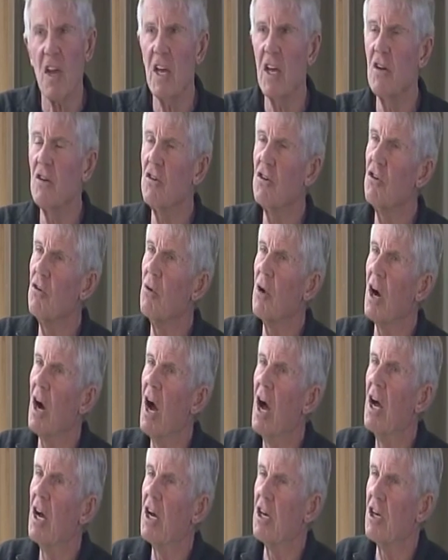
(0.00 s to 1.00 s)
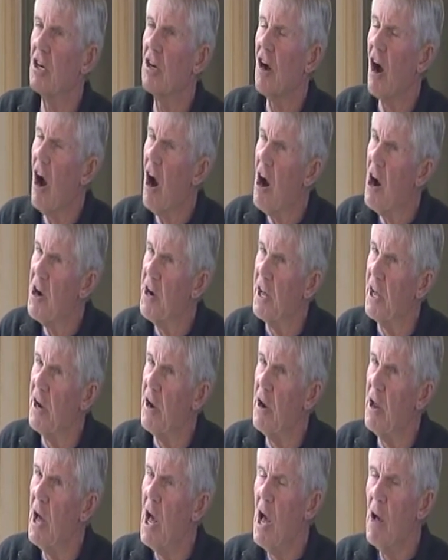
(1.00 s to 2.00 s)
into a
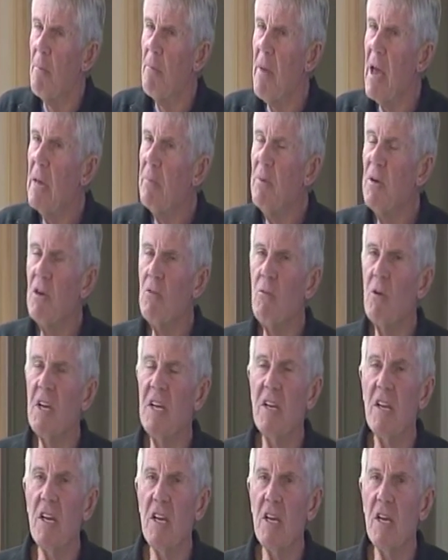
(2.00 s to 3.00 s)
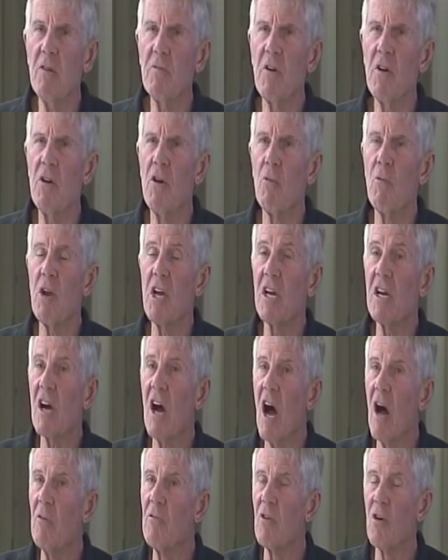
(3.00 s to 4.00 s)
garden Maybe we'd even
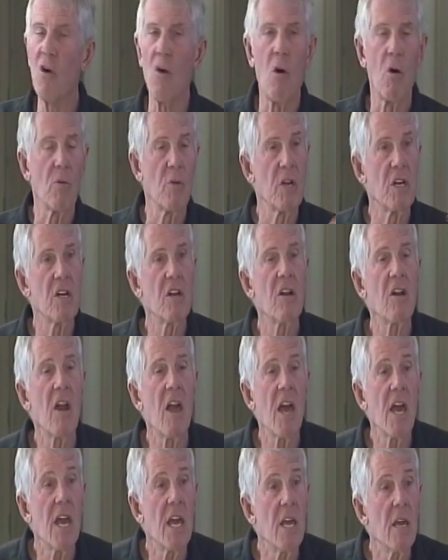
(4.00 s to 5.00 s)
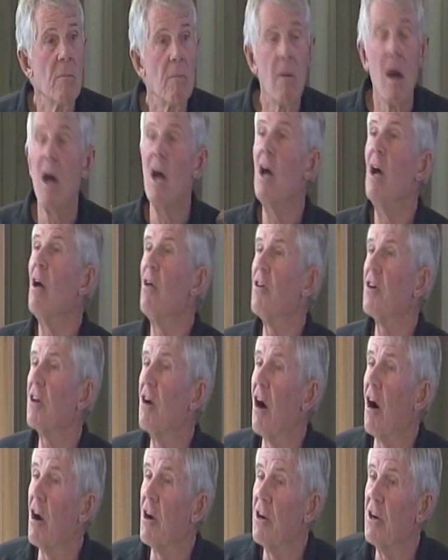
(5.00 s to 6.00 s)
recover or reclaim the
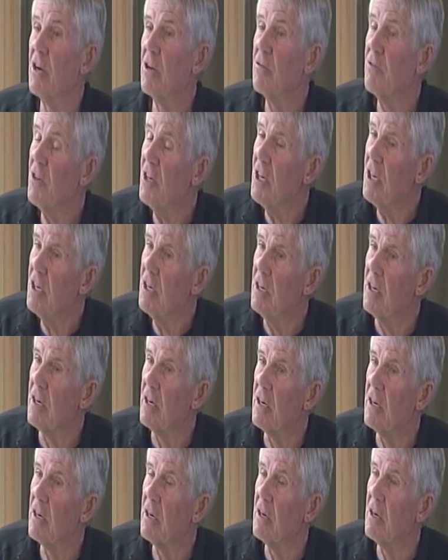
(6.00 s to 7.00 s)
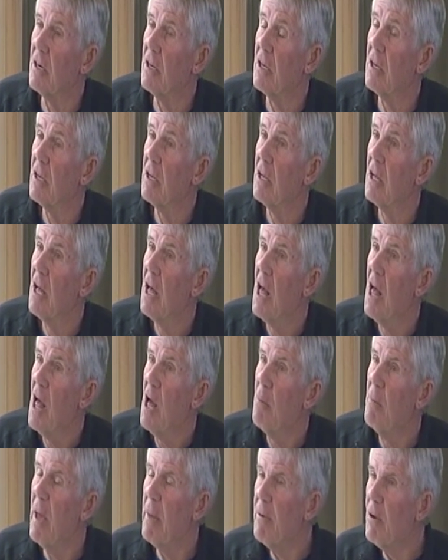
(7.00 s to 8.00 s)
Garden of Eden.
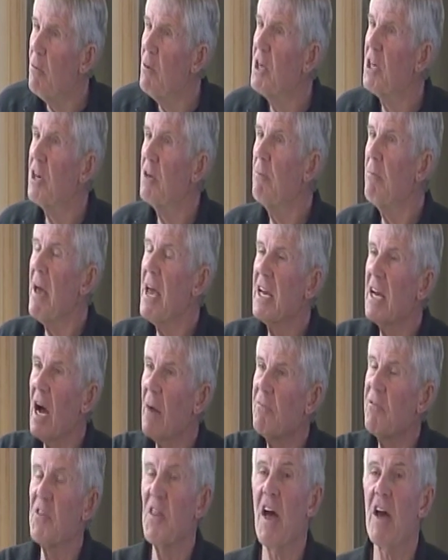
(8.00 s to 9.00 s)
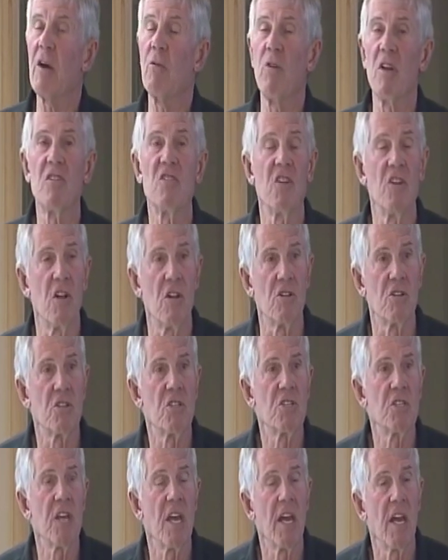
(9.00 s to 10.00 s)
Maybe we could make up for that original
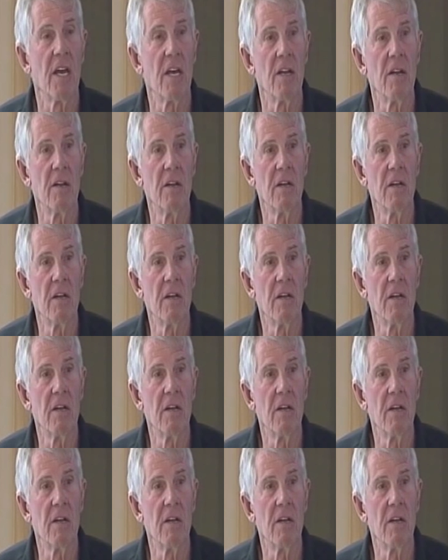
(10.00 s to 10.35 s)
sin.